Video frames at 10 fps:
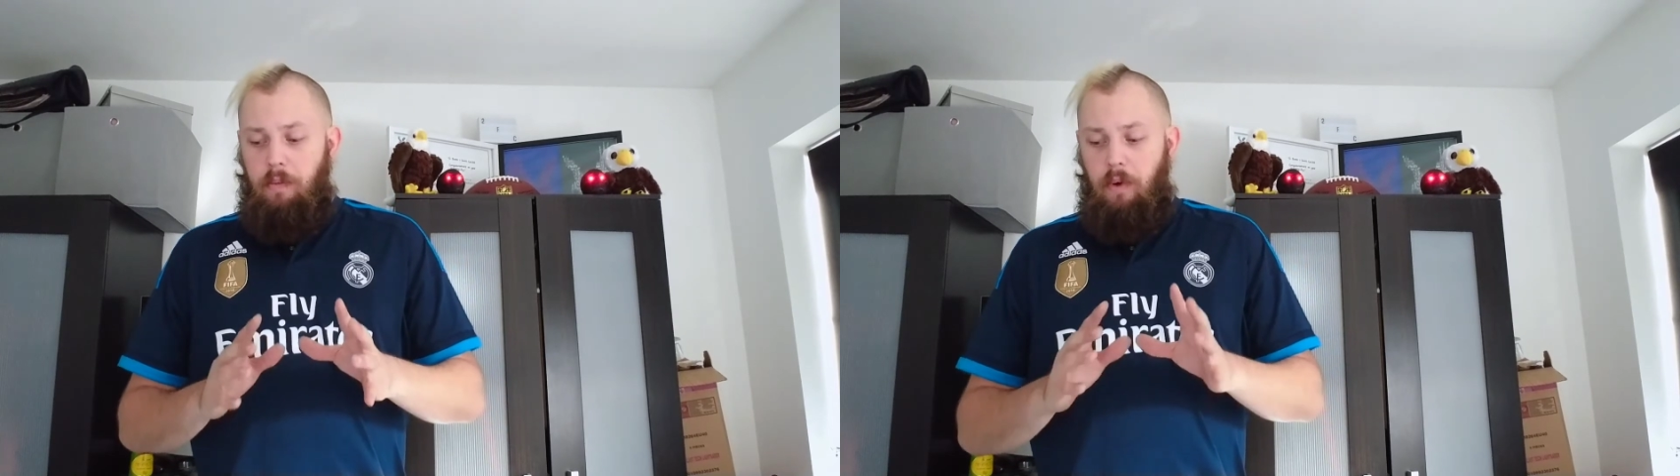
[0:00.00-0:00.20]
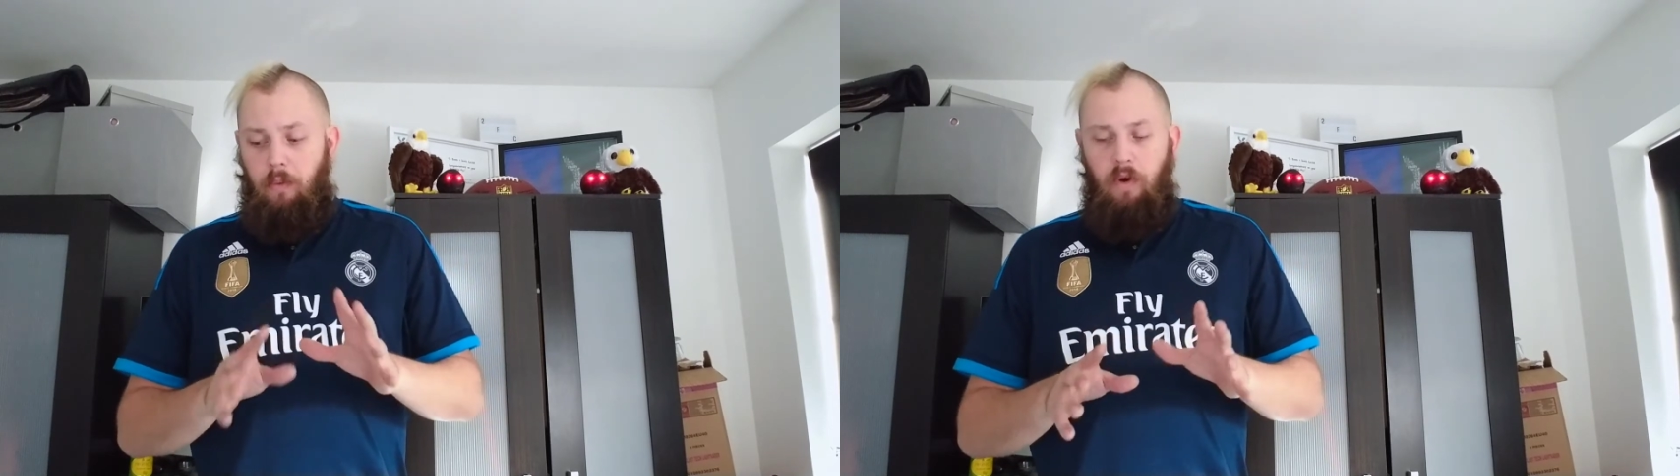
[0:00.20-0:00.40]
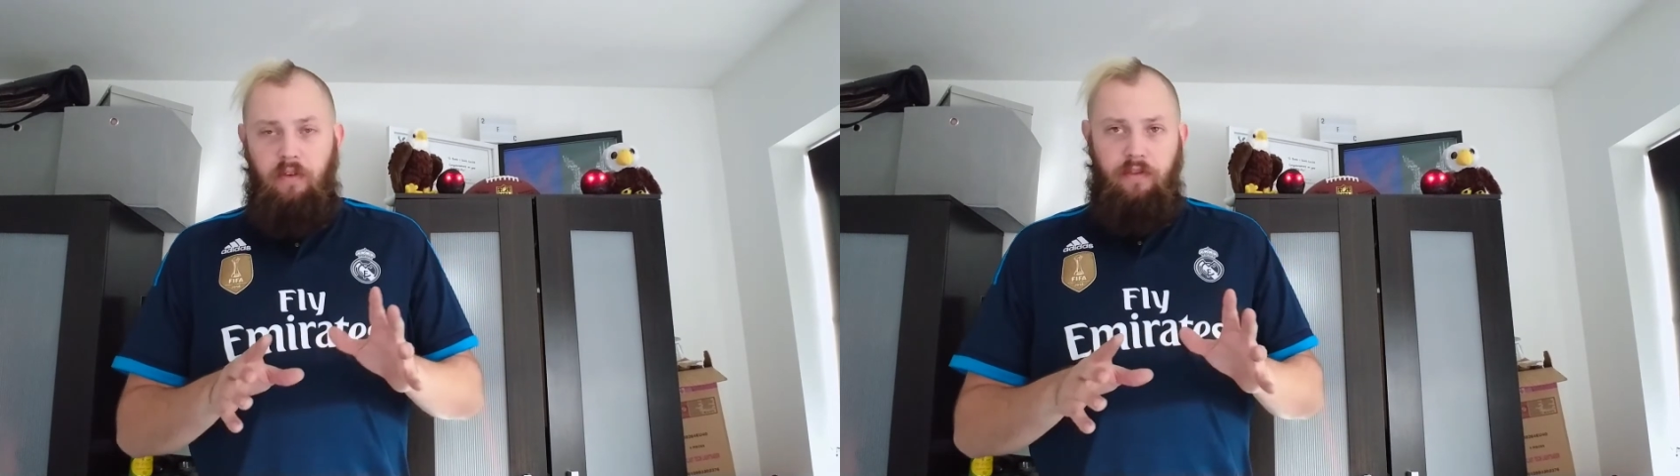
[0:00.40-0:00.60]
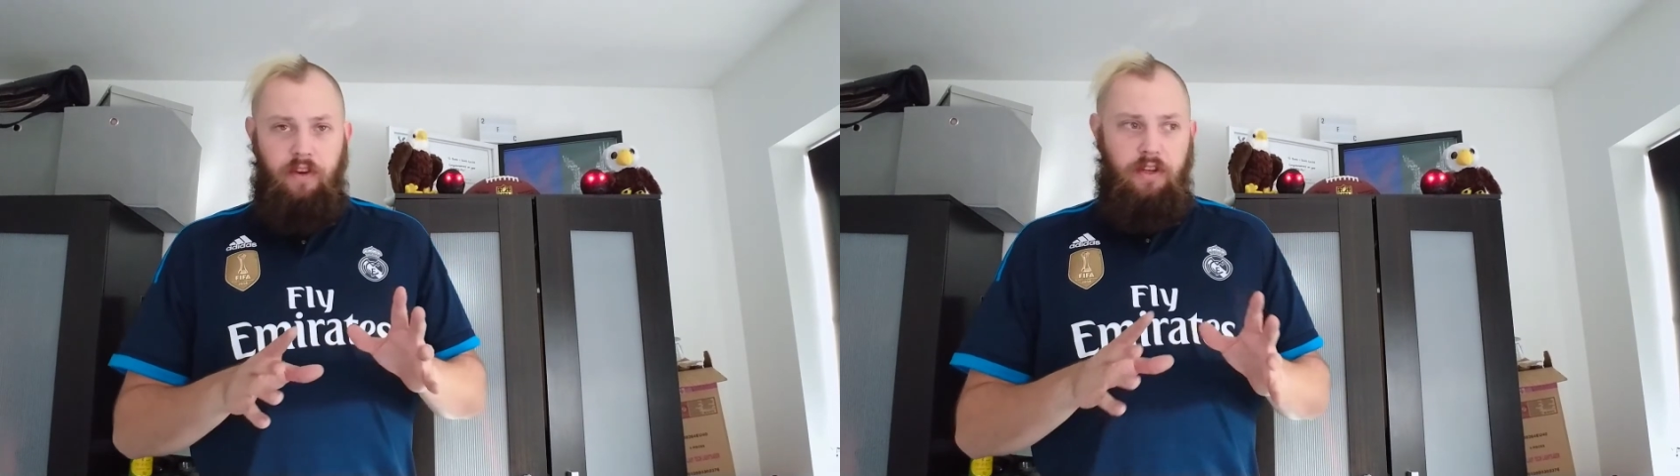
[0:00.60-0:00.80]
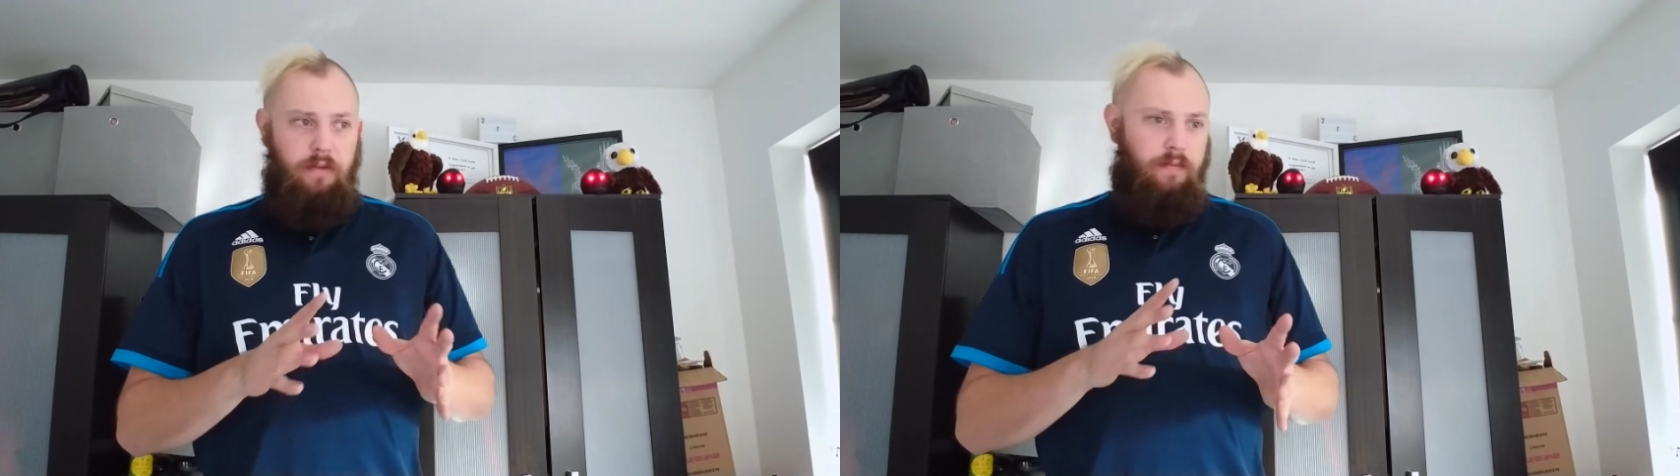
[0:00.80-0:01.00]
But
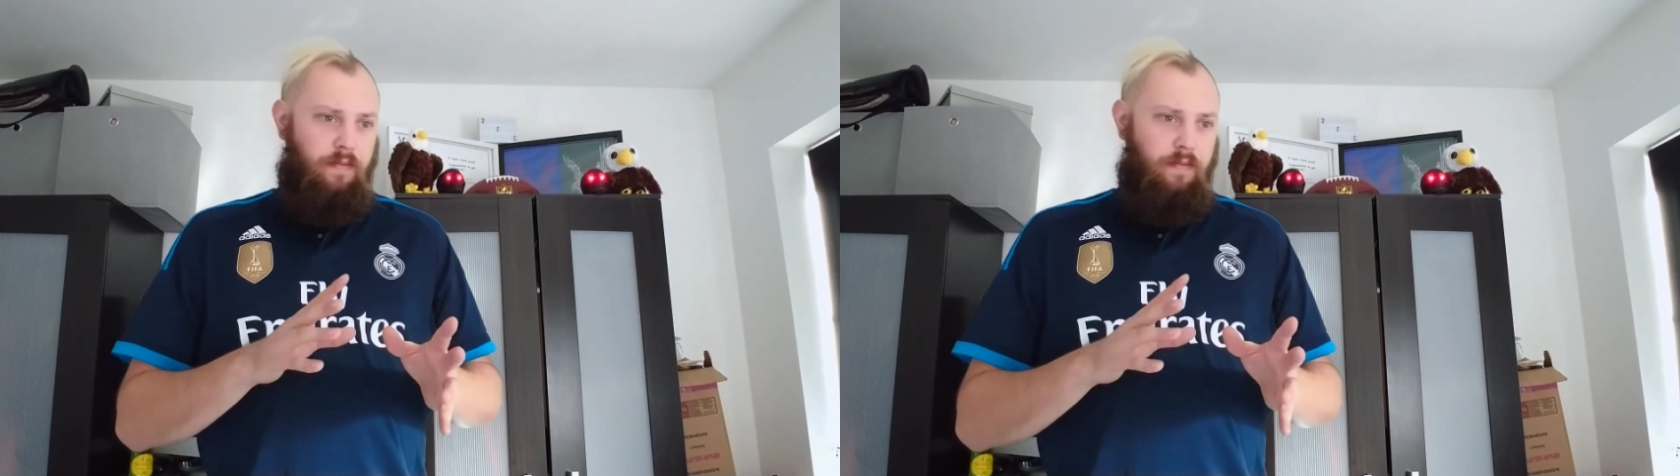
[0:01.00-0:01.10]
Watford,